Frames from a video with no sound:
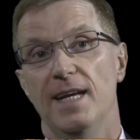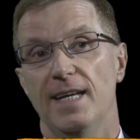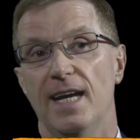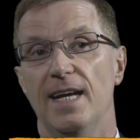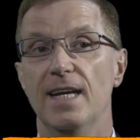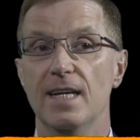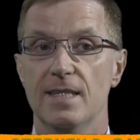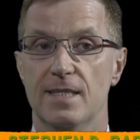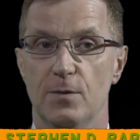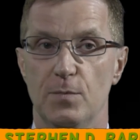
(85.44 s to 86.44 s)
make a
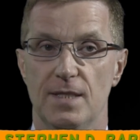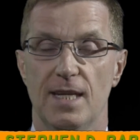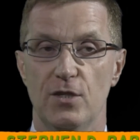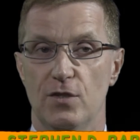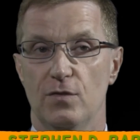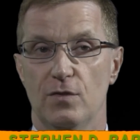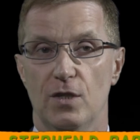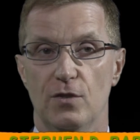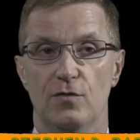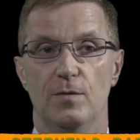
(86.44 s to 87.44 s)
substantial
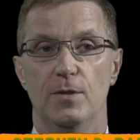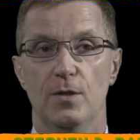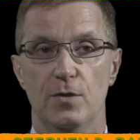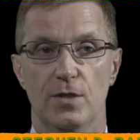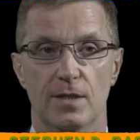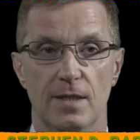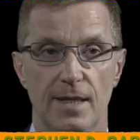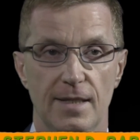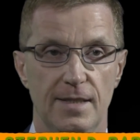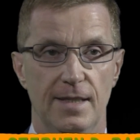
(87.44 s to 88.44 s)
contribution
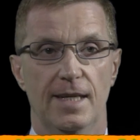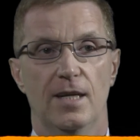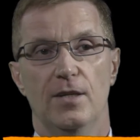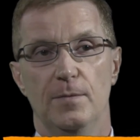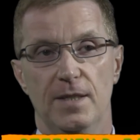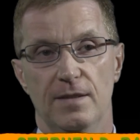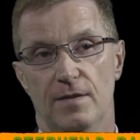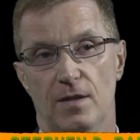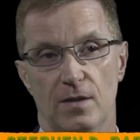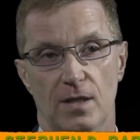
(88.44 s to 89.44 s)
to the economy
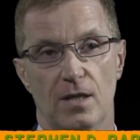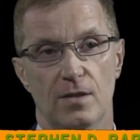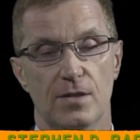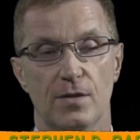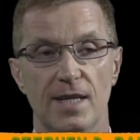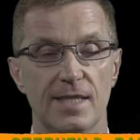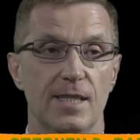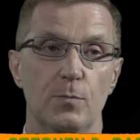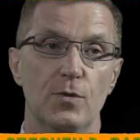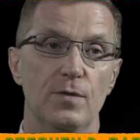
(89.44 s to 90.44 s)
of Hong Kong. So that's
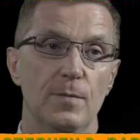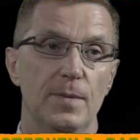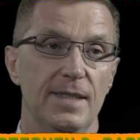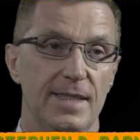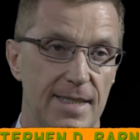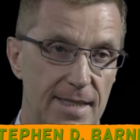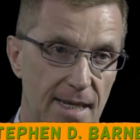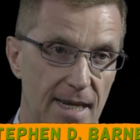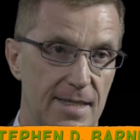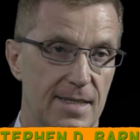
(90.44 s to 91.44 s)
the approvability
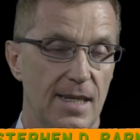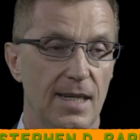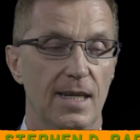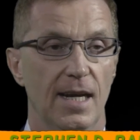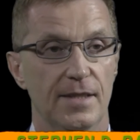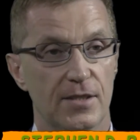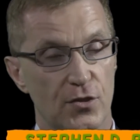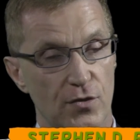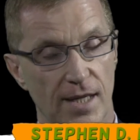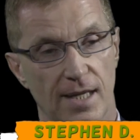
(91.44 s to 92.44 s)
test, and the
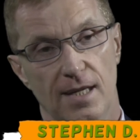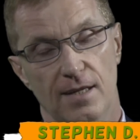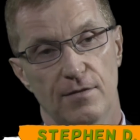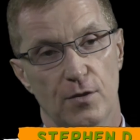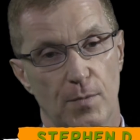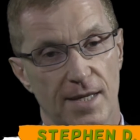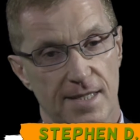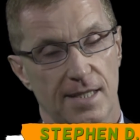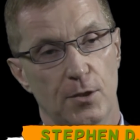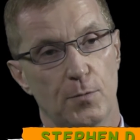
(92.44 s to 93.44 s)
trick for
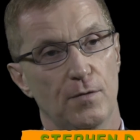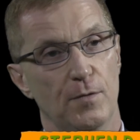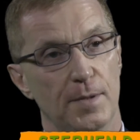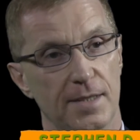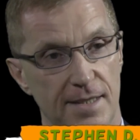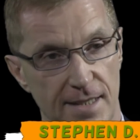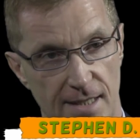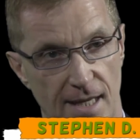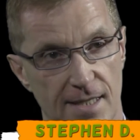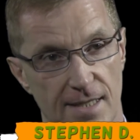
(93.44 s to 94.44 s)
passing the approvability
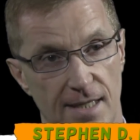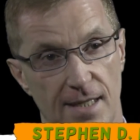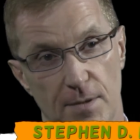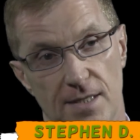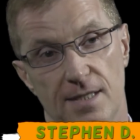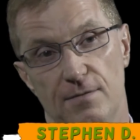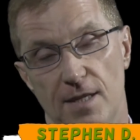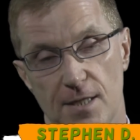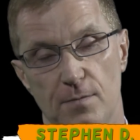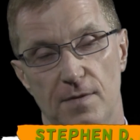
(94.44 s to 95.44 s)
test in a business
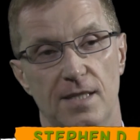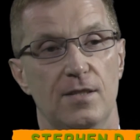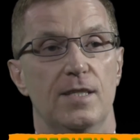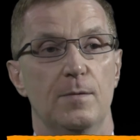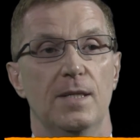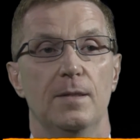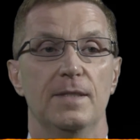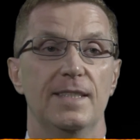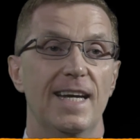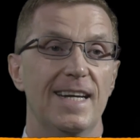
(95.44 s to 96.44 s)
investment visa is to be able
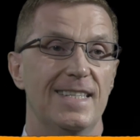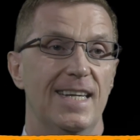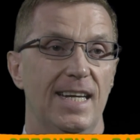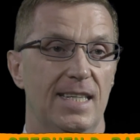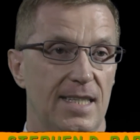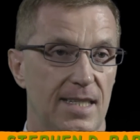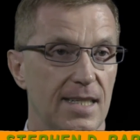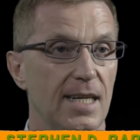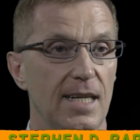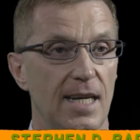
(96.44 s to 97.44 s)
to dissect
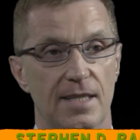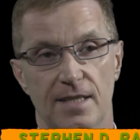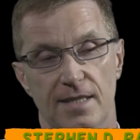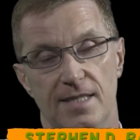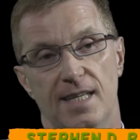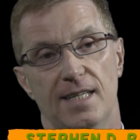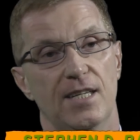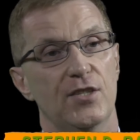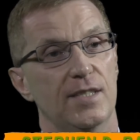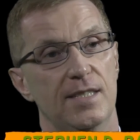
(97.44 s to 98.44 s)
it and understand
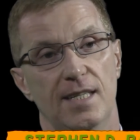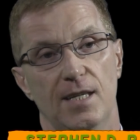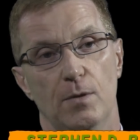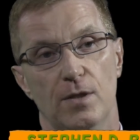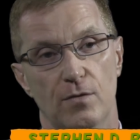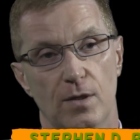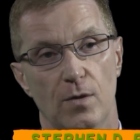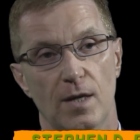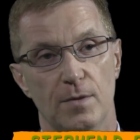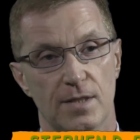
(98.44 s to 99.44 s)
actually today what the
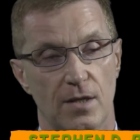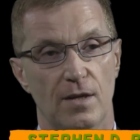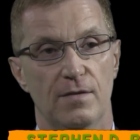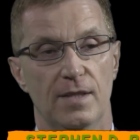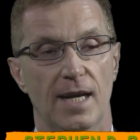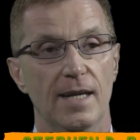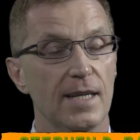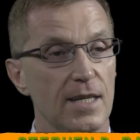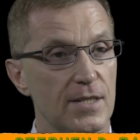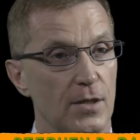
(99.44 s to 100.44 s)
requirements are for that.
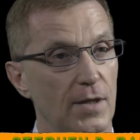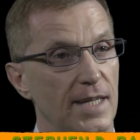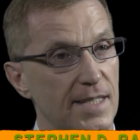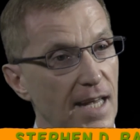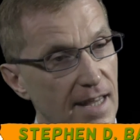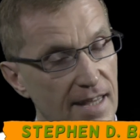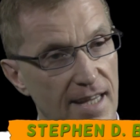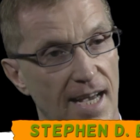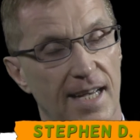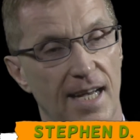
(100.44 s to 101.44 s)
So it's
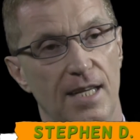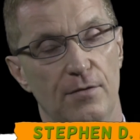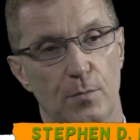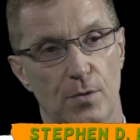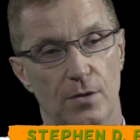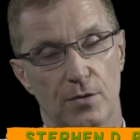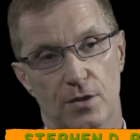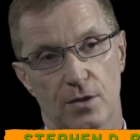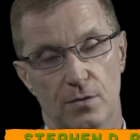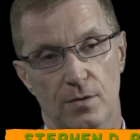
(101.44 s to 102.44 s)
that kind of
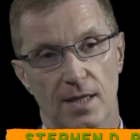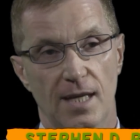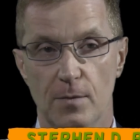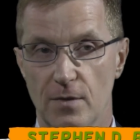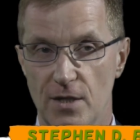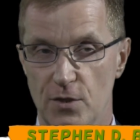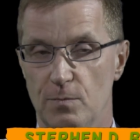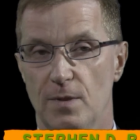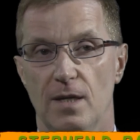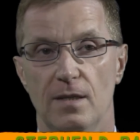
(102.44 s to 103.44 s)
approach to
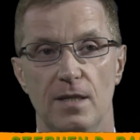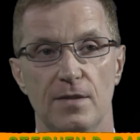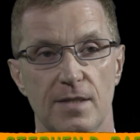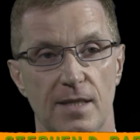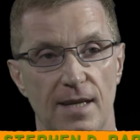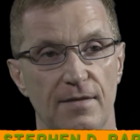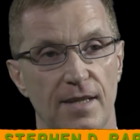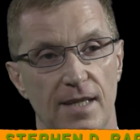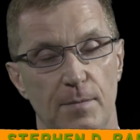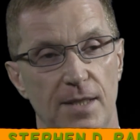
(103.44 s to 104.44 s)
immigration parlance that I've
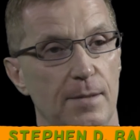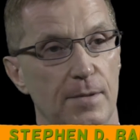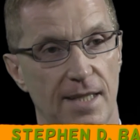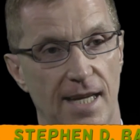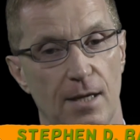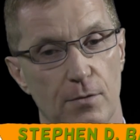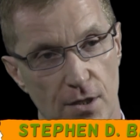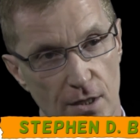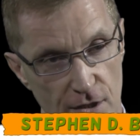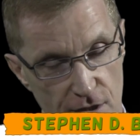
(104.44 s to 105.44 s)
been able to
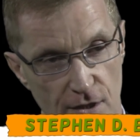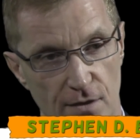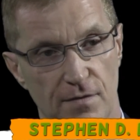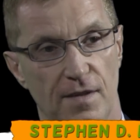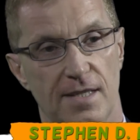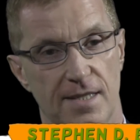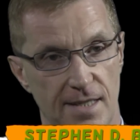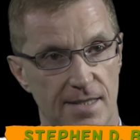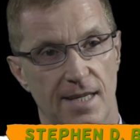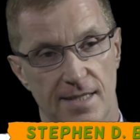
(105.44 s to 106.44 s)
couch certain
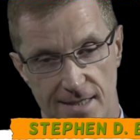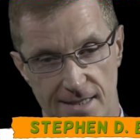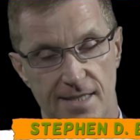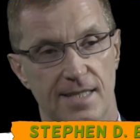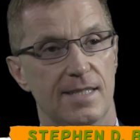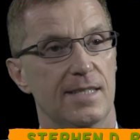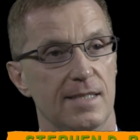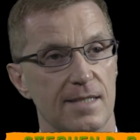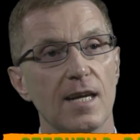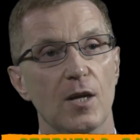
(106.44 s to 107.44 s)
facets as in this
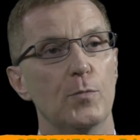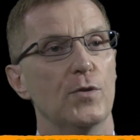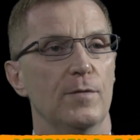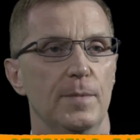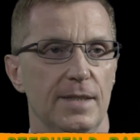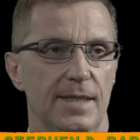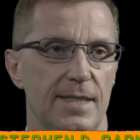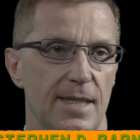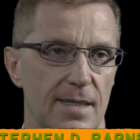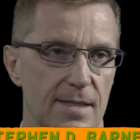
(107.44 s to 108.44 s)
instance, approvability
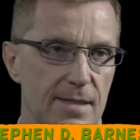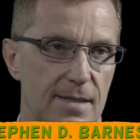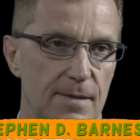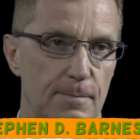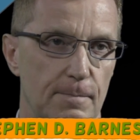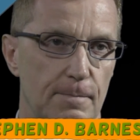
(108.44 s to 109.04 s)
tests.